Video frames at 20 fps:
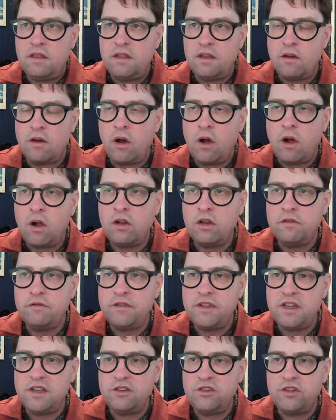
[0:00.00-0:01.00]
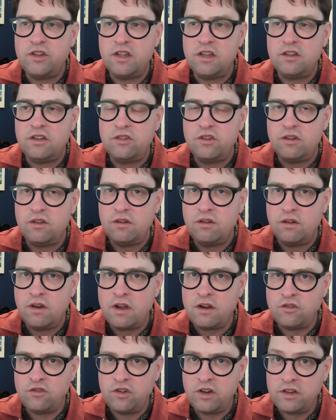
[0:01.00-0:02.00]
all of these things,
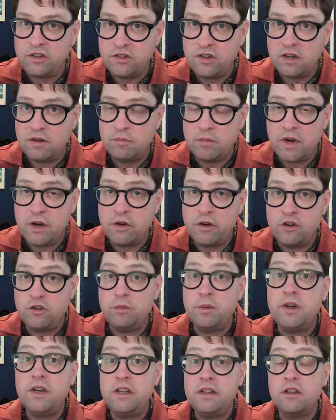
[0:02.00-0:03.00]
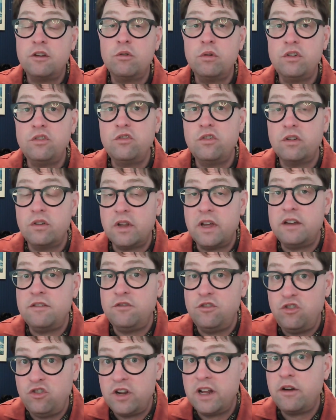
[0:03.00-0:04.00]
not just in marriage, but in the Christian
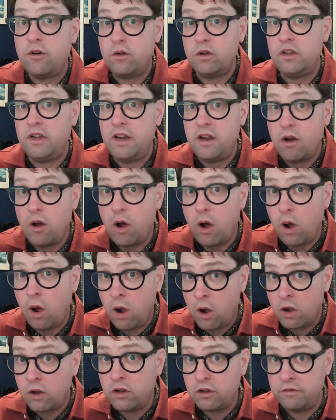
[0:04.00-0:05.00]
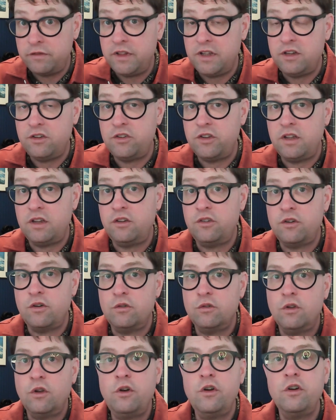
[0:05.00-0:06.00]
life generally, all of these things
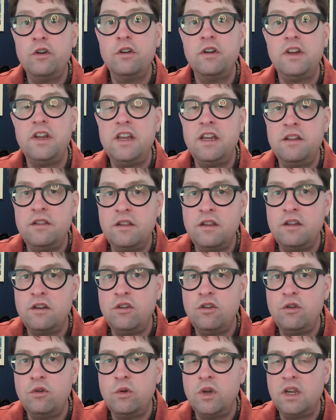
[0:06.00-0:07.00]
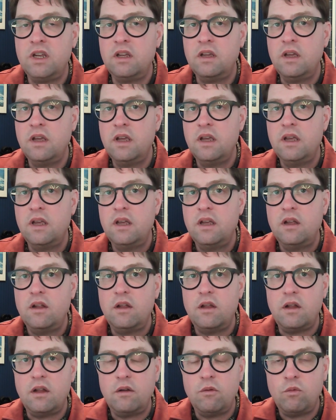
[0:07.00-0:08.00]
are learned in the doing,
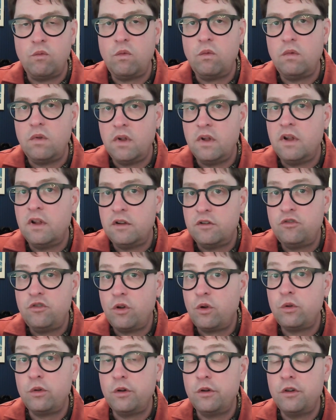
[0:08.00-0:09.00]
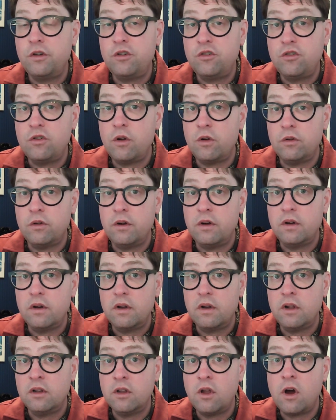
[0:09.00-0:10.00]
shoulder to shoulder,
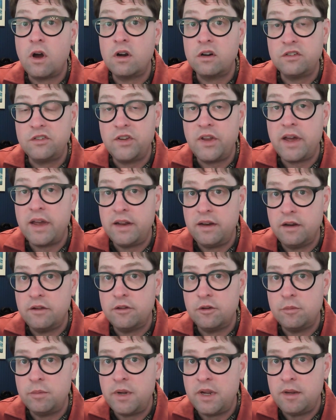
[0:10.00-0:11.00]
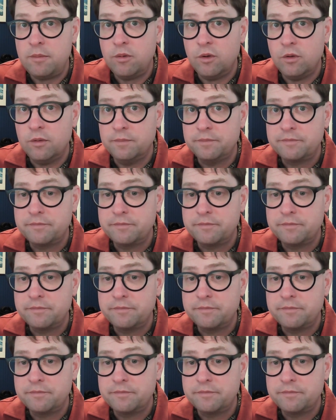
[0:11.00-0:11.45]
alongside other people.